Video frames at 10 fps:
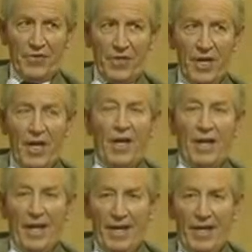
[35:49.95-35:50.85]

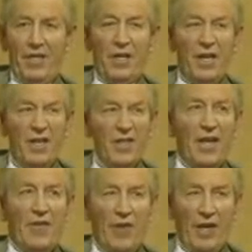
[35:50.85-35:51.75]
lay in their
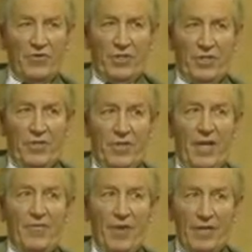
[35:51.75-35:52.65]
tragedy. Their
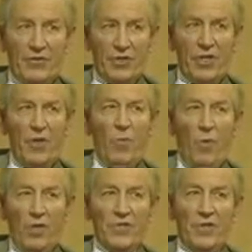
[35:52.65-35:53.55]
tragedy was a
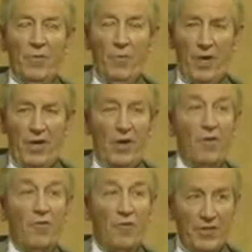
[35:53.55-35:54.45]
way of
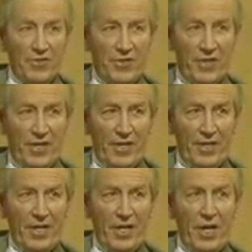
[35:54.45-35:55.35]
facing
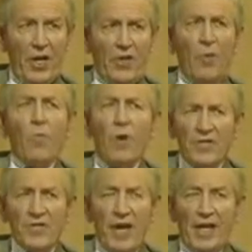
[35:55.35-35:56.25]
the worst
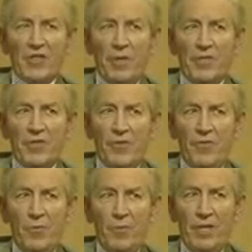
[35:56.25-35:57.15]
aspects of
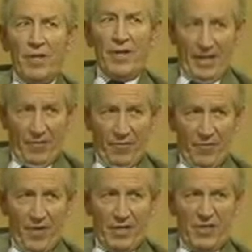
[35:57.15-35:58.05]
human life, that
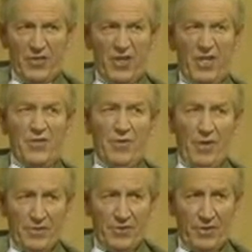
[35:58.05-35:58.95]
is, its
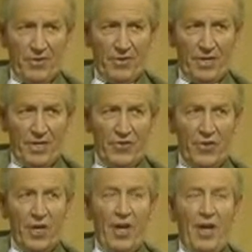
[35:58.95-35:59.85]
transitoriness,
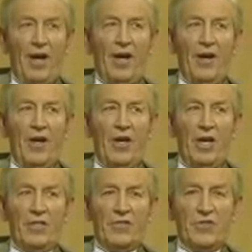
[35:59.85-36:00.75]
its
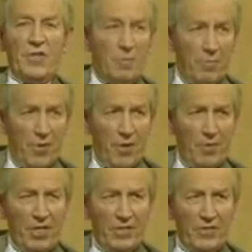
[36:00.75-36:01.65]

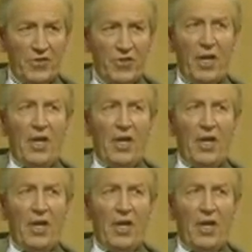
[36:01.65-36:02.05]
impermanence, its